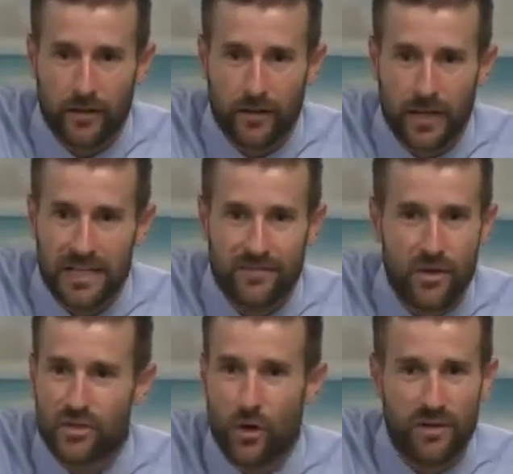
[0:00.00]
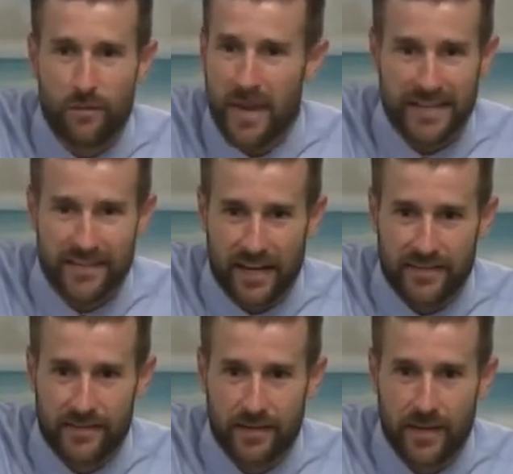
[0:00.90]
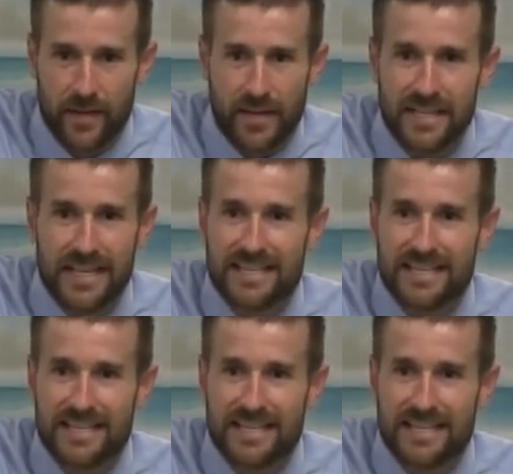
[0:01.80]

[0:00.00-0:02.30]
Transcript: His views don't even make sense. Because he